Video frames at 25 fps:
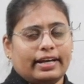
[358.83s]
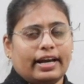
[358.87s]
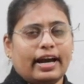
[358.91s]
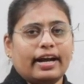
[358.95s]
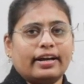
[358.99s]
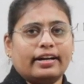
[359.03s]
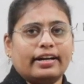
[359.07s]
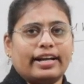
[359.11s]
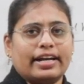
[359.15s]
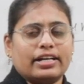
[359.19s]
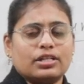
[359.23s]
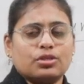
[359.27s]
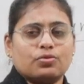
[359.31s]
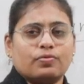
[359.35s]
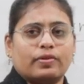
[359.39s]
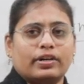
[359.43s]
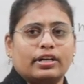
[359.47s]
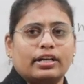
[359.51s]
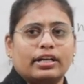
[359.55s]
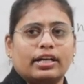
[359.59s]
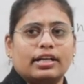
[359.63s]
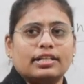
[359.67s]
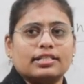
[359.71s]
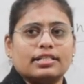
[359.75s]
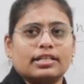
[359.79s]
and next one
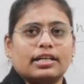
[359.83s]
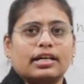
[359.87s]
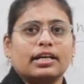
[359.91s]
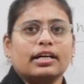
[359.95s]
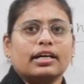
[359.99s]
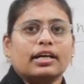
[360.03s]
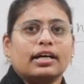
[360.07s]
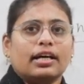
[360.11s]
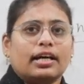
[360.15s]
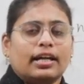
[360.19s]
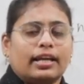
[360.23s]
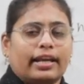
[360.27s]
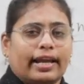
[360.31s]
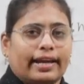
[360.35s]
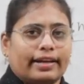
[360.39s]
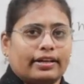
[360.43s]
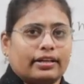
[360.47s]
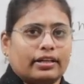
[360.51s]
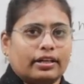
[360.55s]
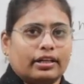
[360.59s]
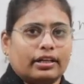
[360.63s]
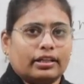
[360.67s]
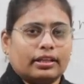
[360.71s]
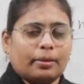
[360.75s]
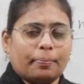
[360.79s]
is
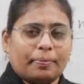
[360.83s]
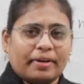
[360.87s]
the